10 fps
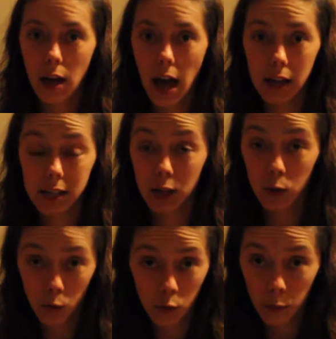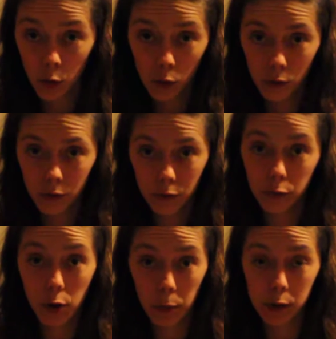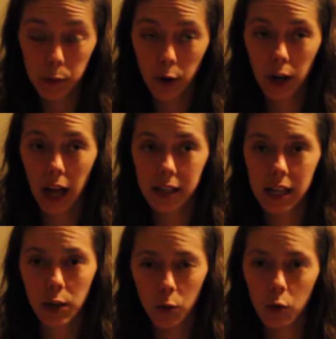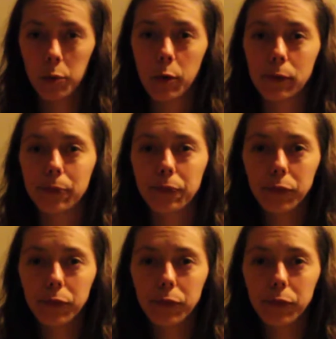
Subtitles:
as a normal, for the most part, as a normal